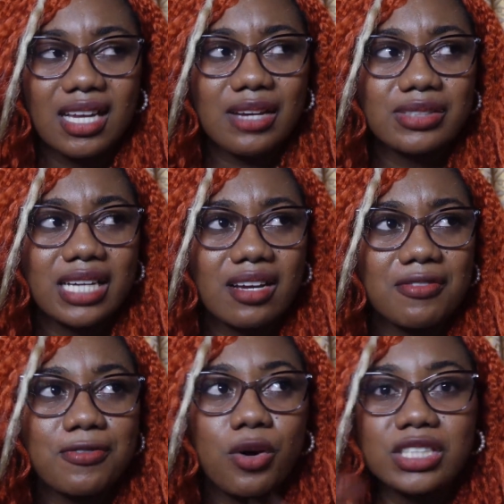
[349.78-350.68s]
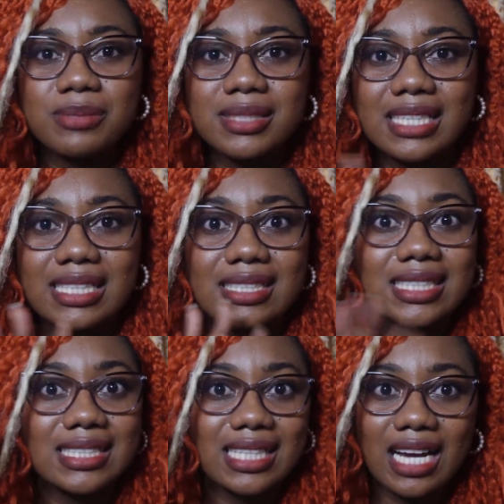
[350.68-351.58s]
It was like a 40%
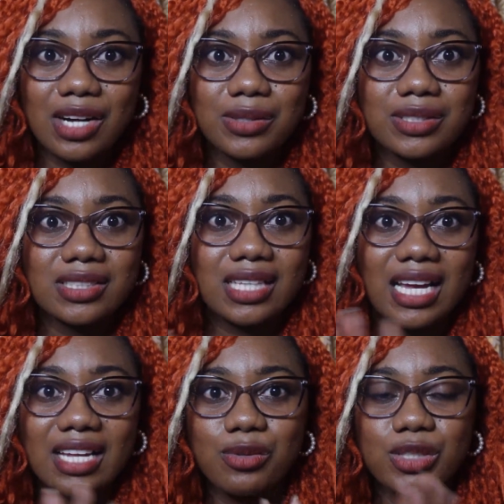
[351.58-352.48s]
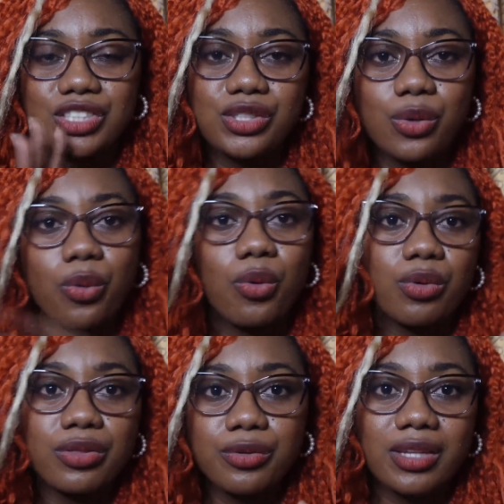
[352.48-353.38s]
discount, and once you go
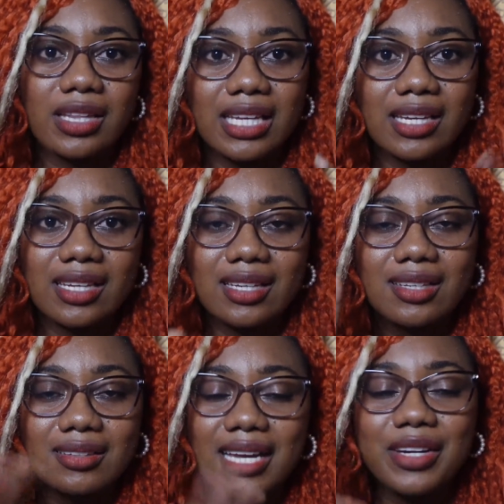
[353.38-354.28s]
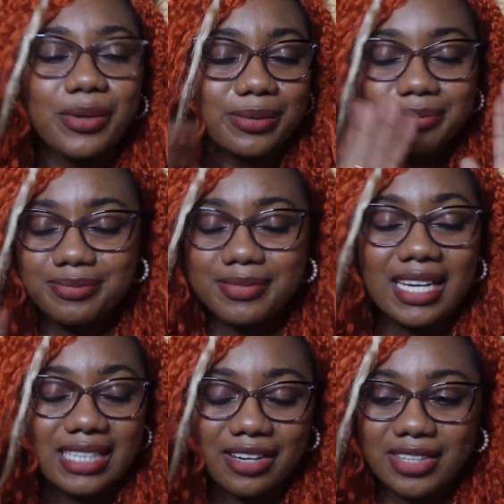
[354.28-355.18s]
through the link, anywho,
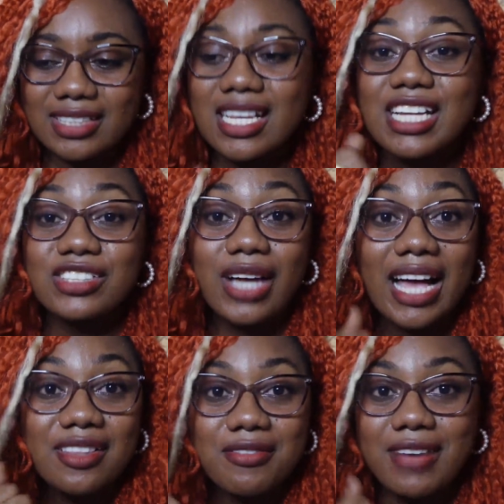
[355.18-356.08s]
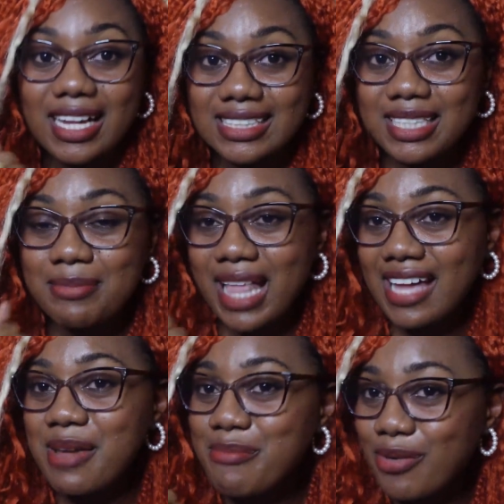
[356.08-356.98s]
I digress. So I had the Vanity
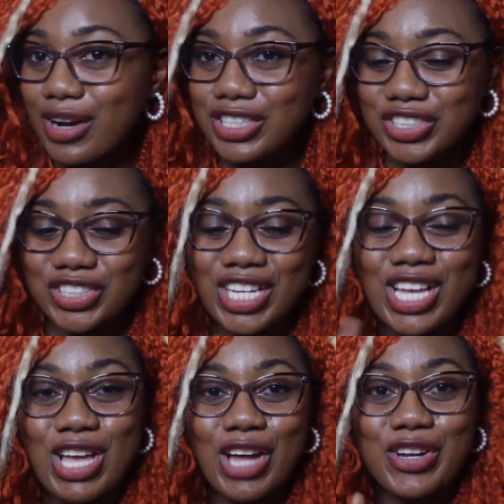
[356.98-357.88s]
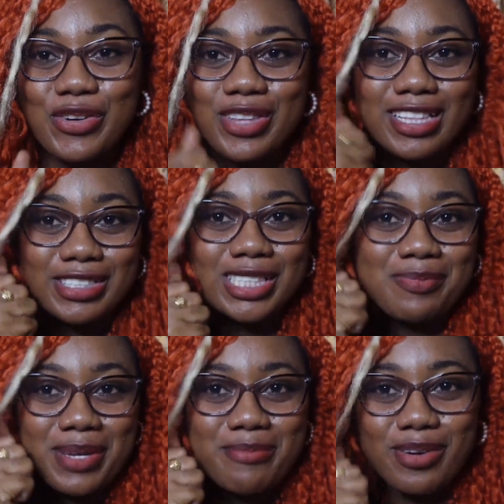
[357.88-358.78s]
Planet brush, and you know, the little
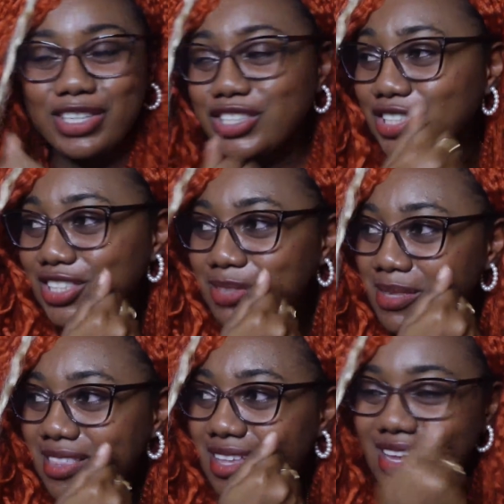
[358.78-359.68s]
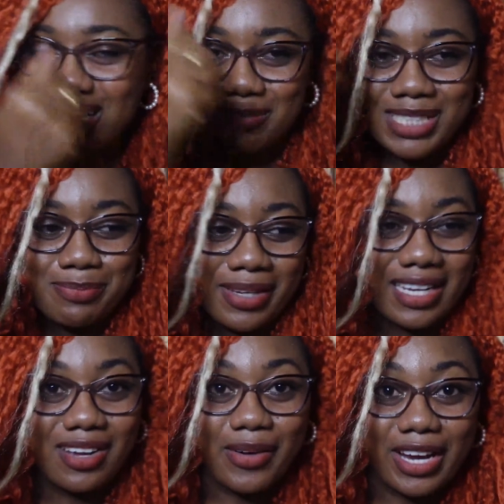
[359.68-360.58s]
spin brush, and you see me there, and I'm
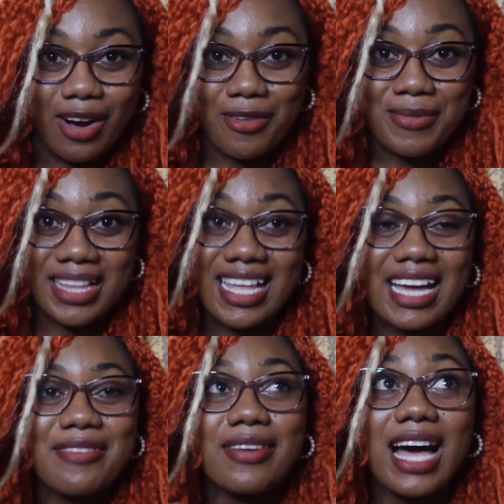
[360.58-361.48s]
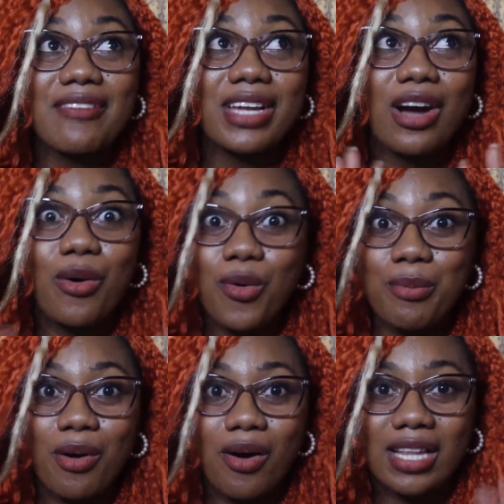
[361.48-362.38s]
spinning, going on with my life, having a whole
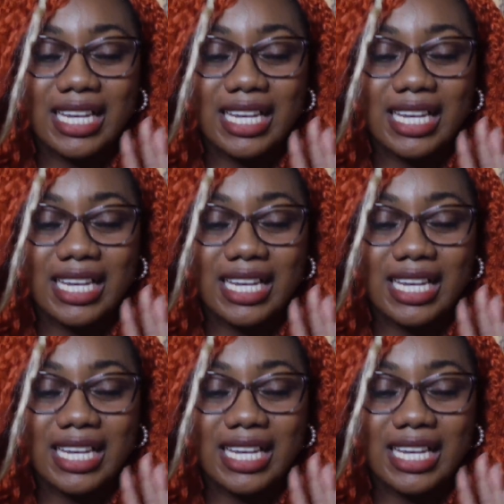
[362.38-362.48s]
ball,